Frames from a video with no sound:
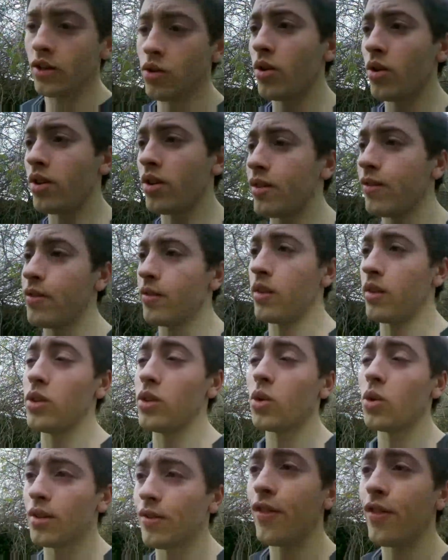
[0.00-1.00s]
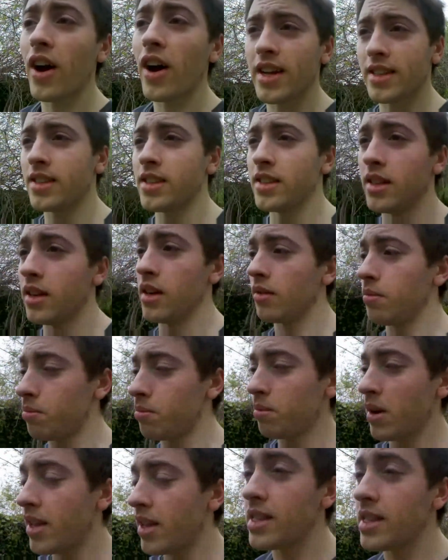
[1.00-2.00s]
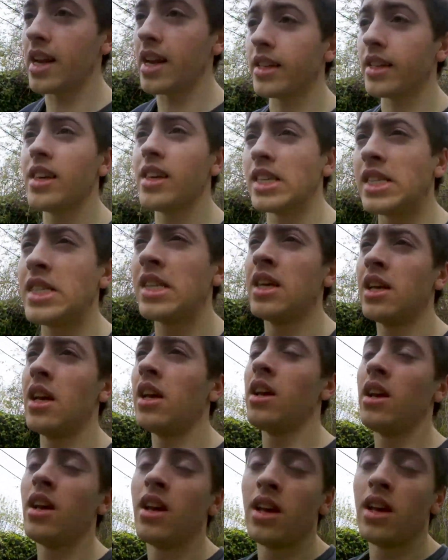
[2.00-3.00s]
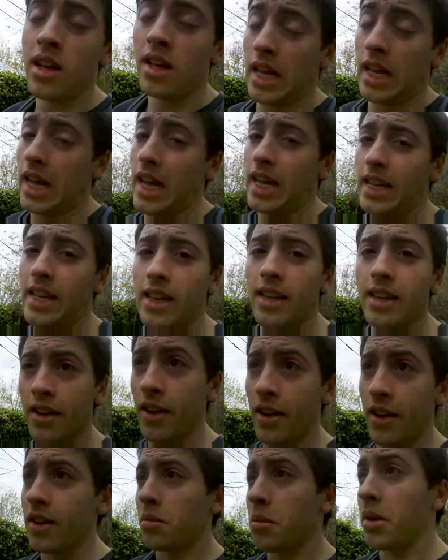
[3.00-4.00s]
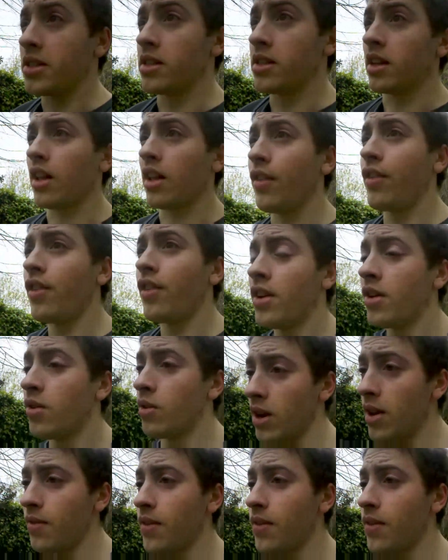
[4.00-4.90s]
do it fast in a place like this, I can hurt myself really